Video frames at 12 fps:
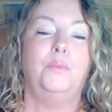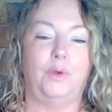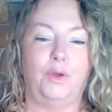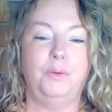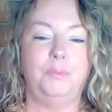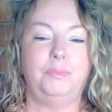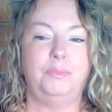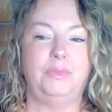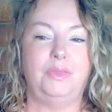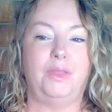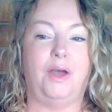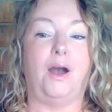Well,
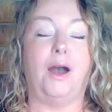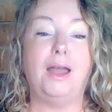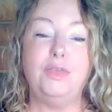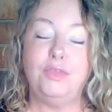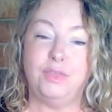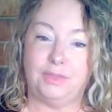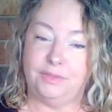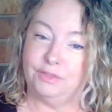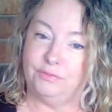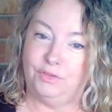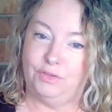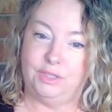I think
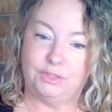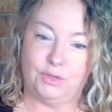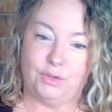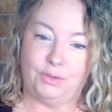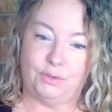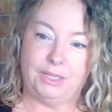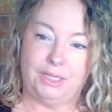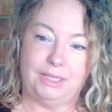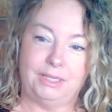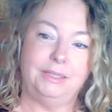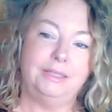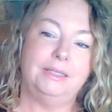there's a few things going on
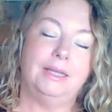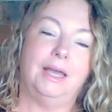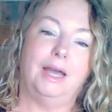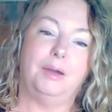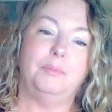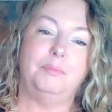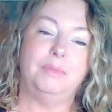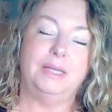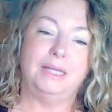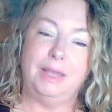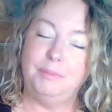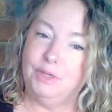here. Um,
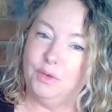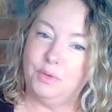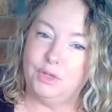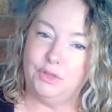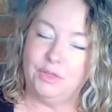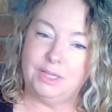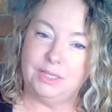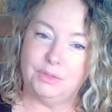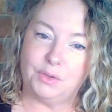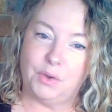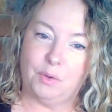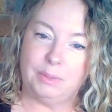let me know what you think in
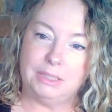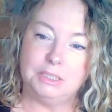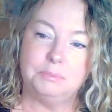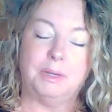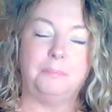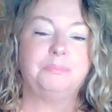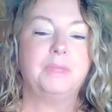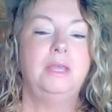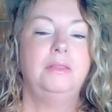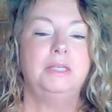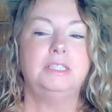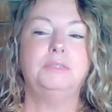the comments, but
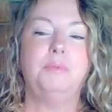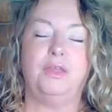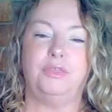this is my